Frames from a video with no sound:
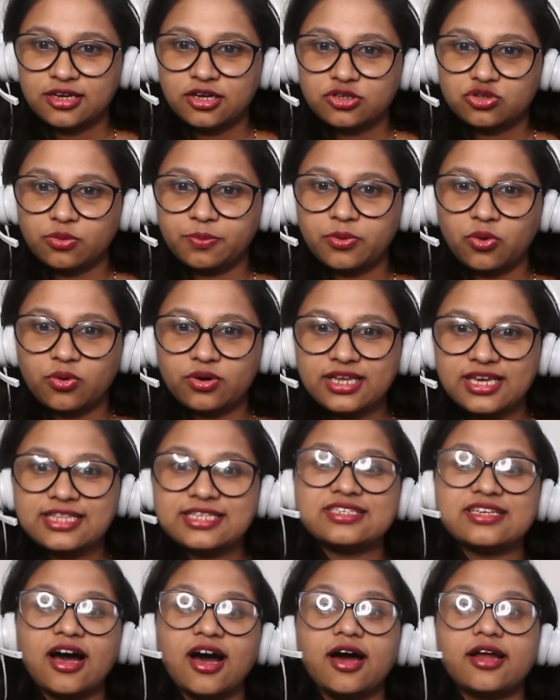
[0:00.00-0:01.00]
So proteins
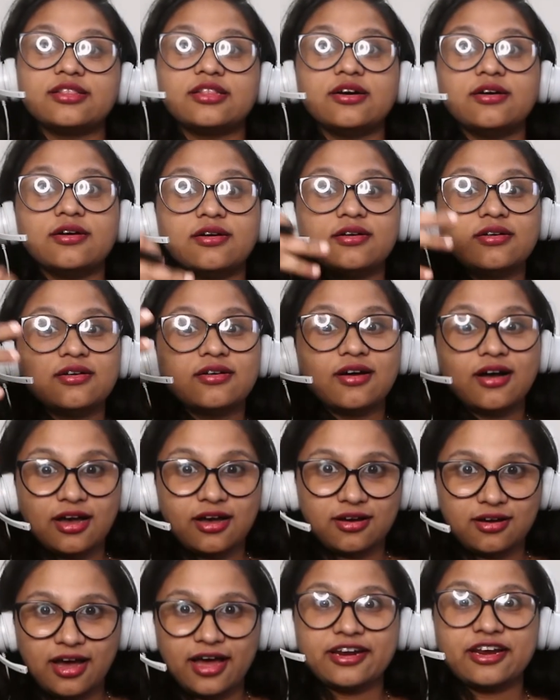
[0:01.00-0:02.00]
are
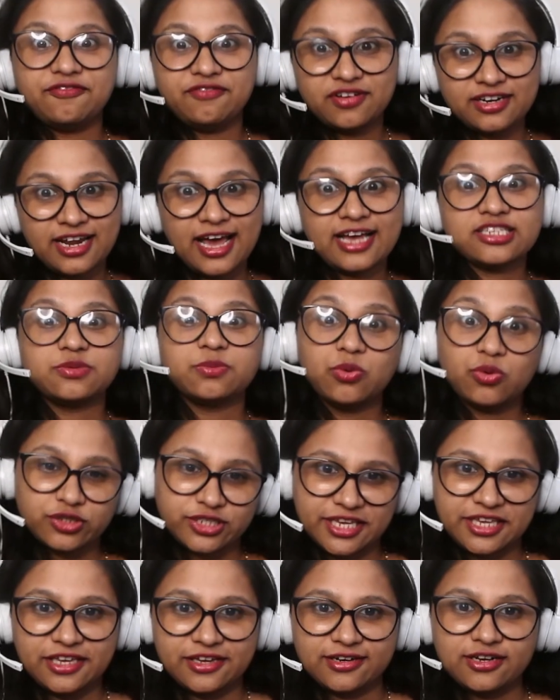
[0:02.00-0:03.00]
referred as
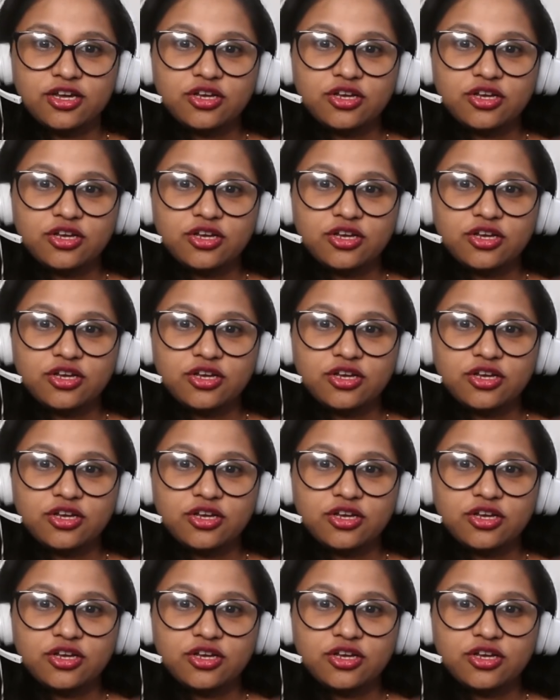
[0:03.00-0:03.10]
mosaic here.